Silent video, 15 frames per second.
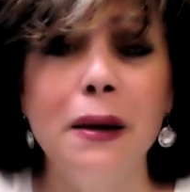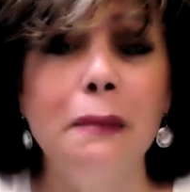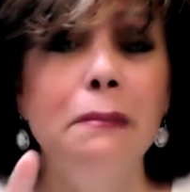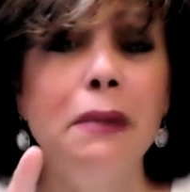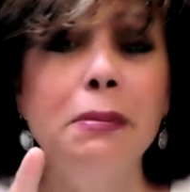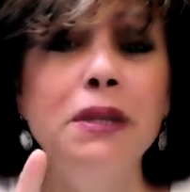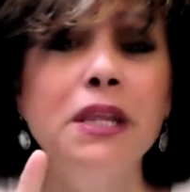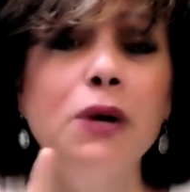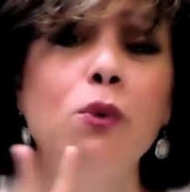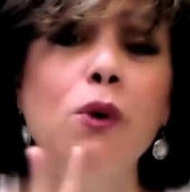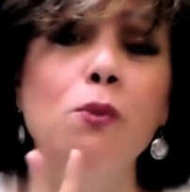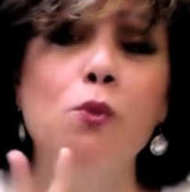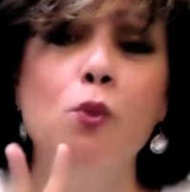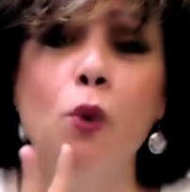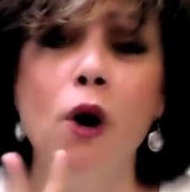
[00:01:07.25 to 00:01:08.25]
Maybe they
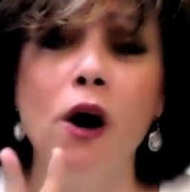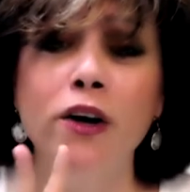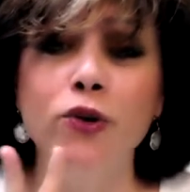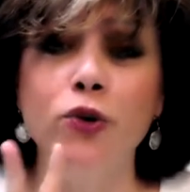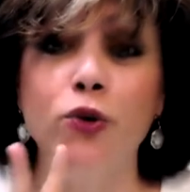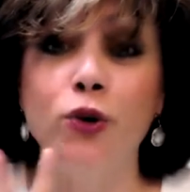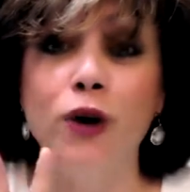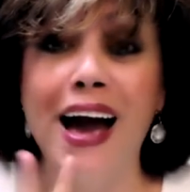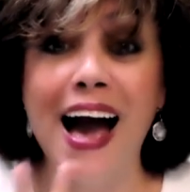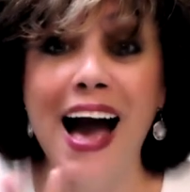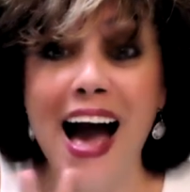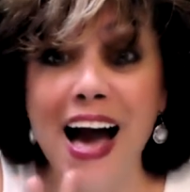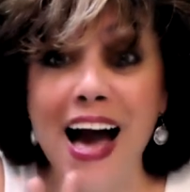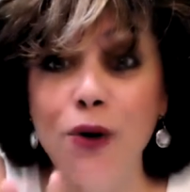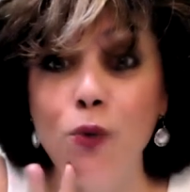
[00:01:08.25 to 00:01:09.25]
want water,
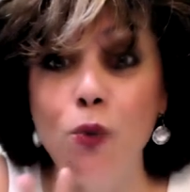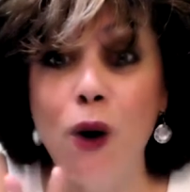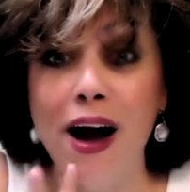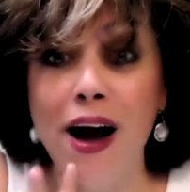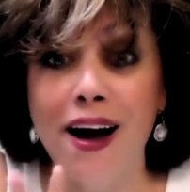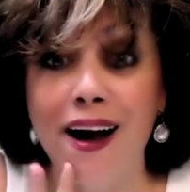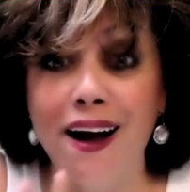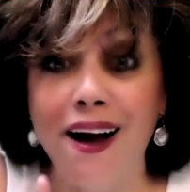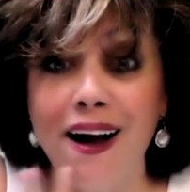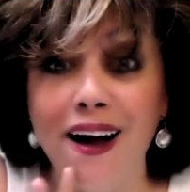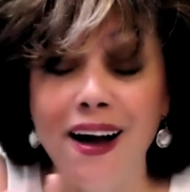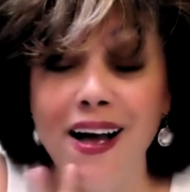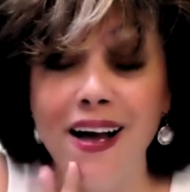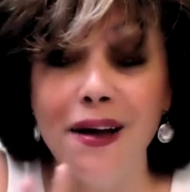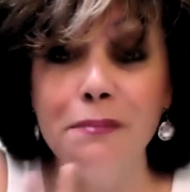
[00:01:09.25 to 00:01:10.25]
agua.
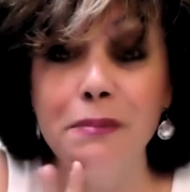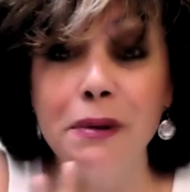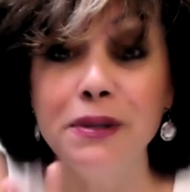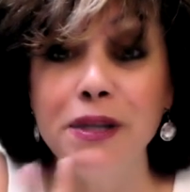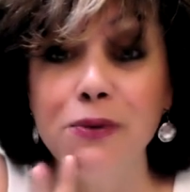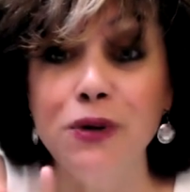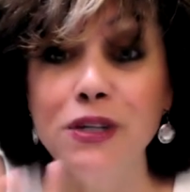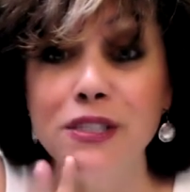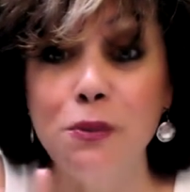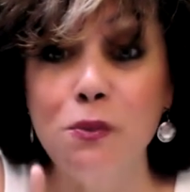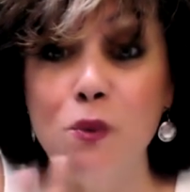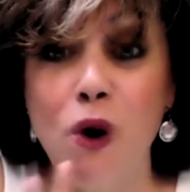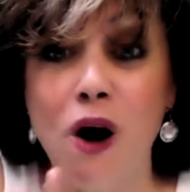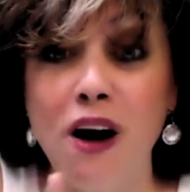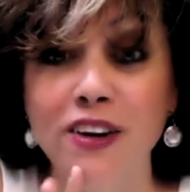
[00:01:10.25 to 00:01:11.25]
Maybe they want some
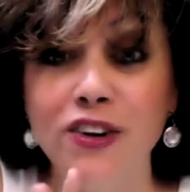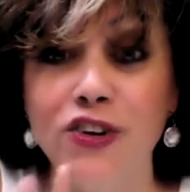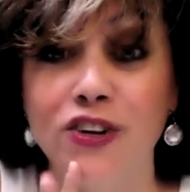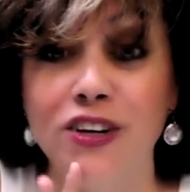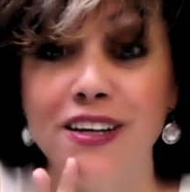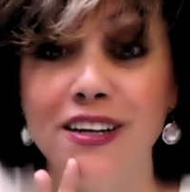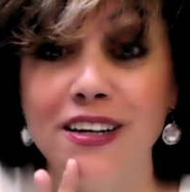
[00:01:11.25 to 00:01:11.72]
water.